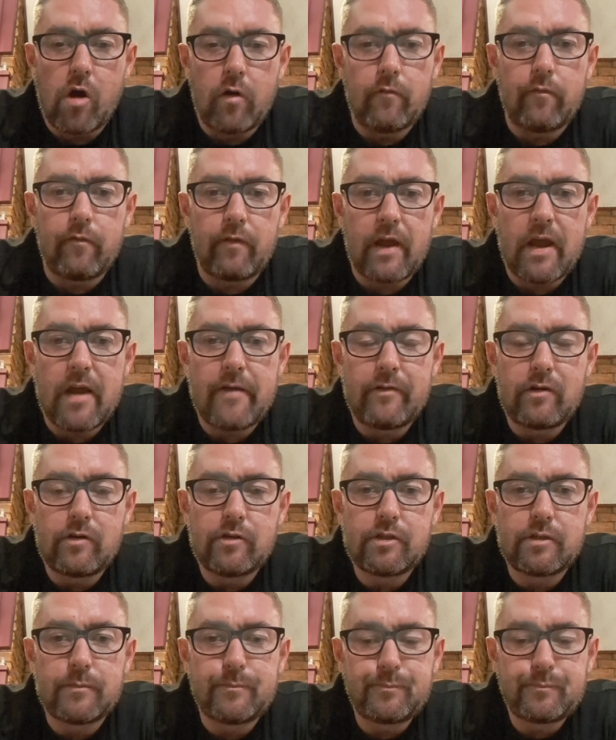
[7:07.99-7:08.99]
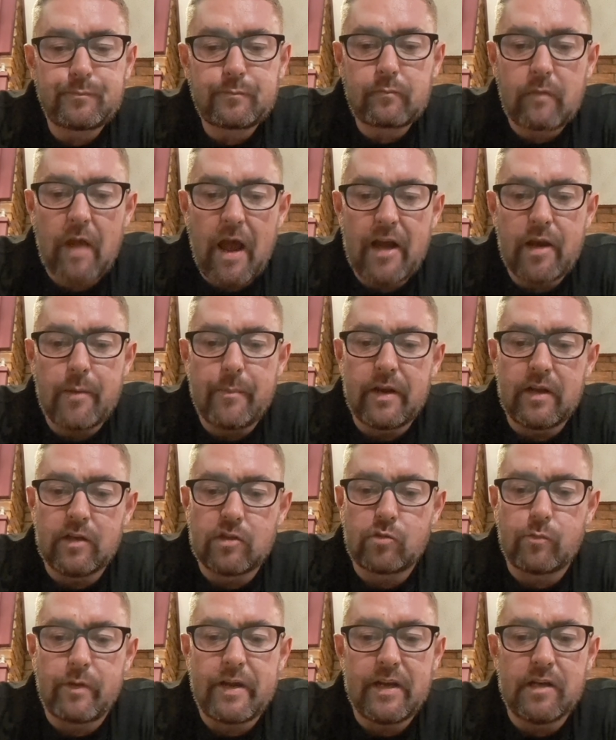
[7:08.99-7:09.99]
flavours. Had a bit of
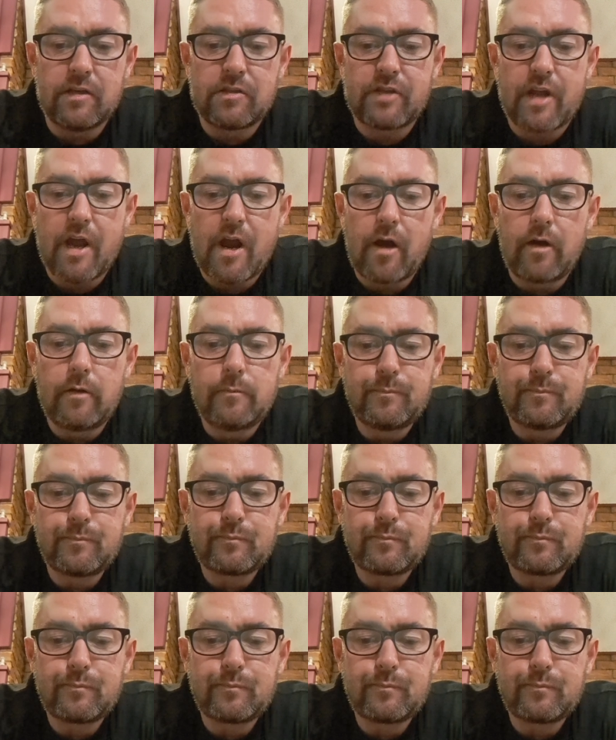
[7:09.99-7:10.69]
sweetness there.